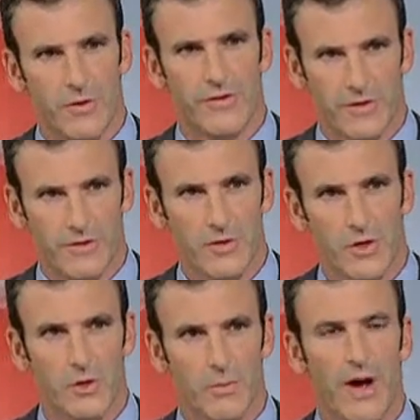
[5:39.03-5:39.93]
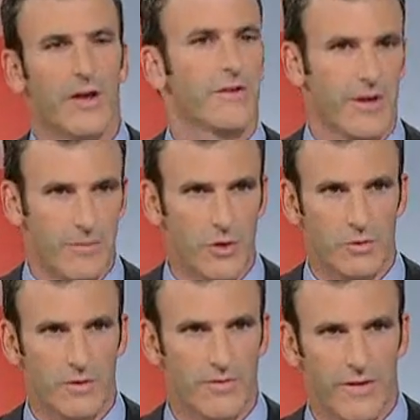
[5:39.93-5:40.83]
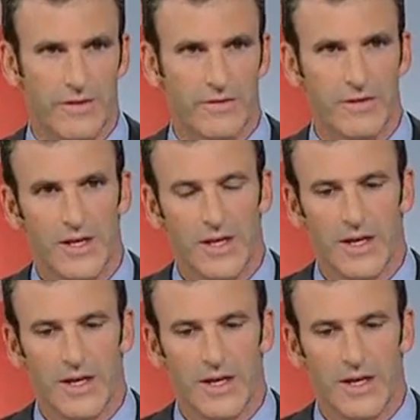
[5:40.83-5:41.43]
person who buys, say, mutual funds,